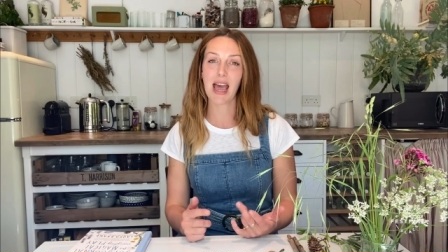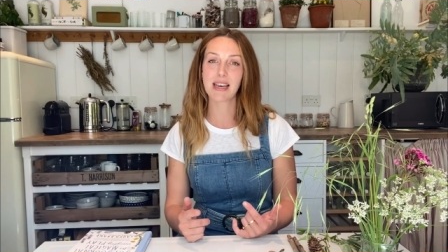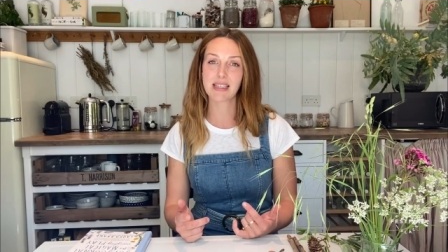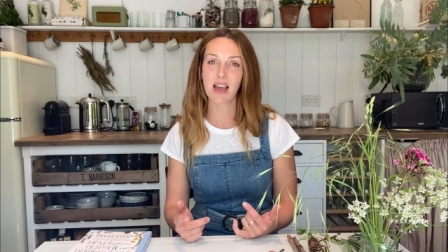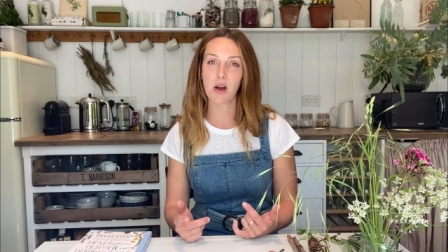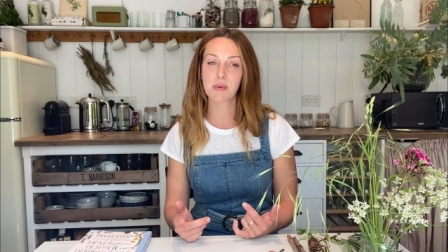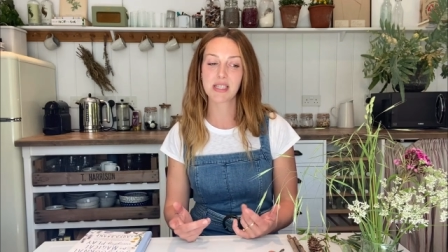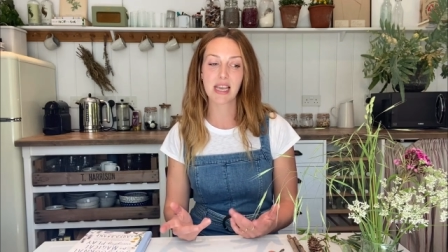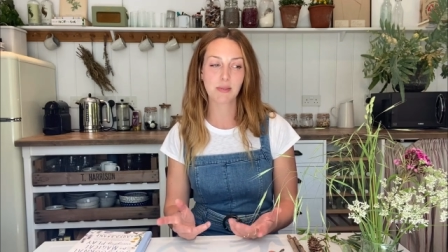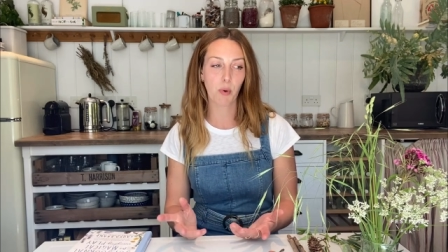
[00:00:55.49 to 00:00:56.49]
and I
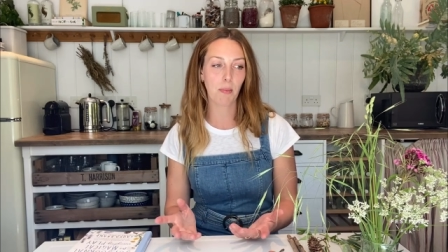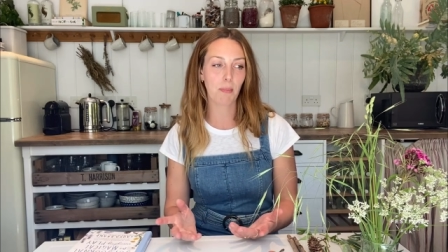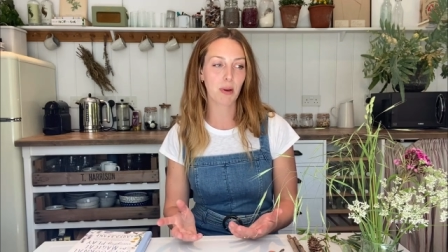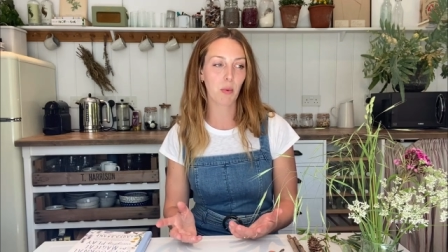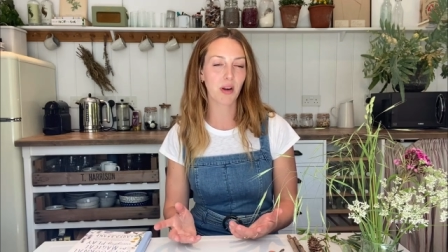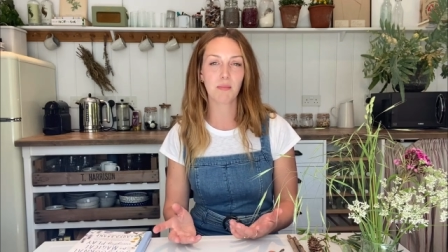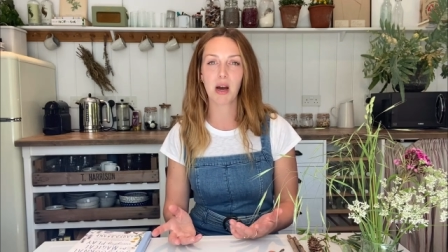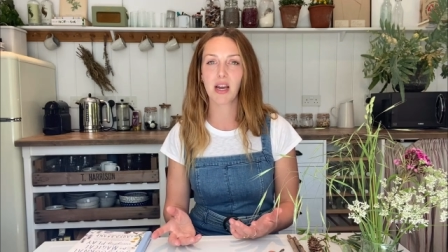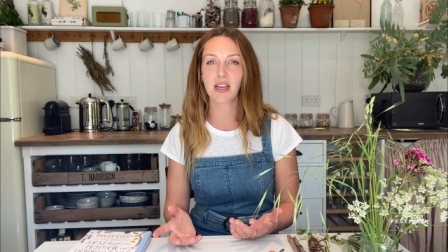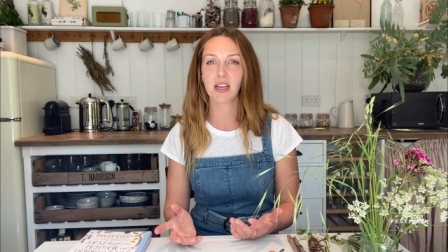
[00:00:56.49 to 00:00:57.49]
would say it's probably one of
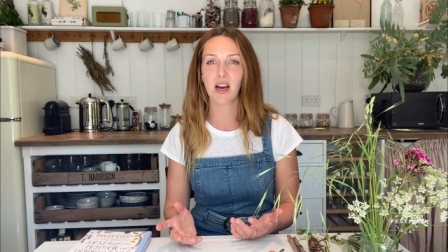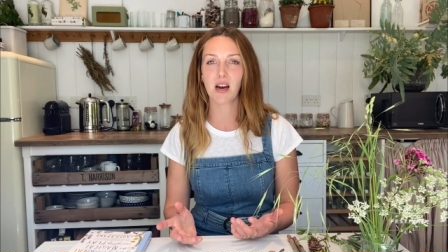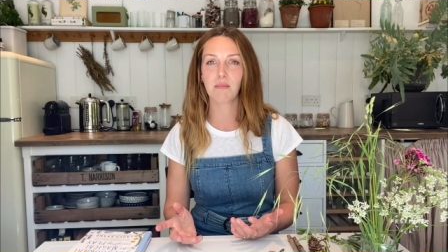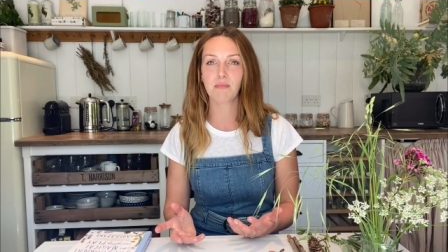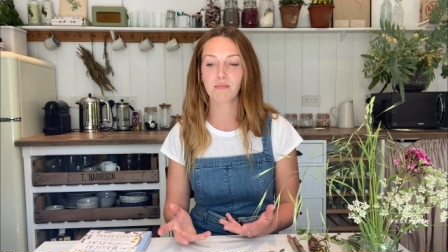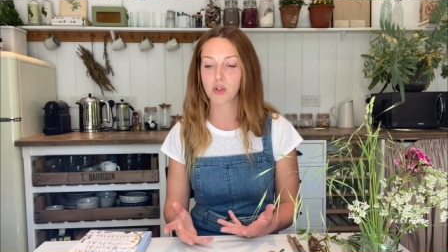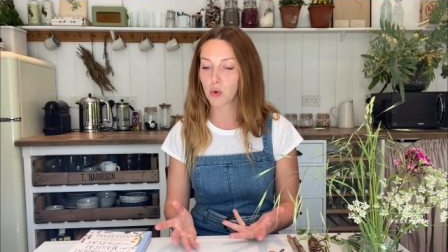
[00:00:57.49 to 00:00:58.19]
my um,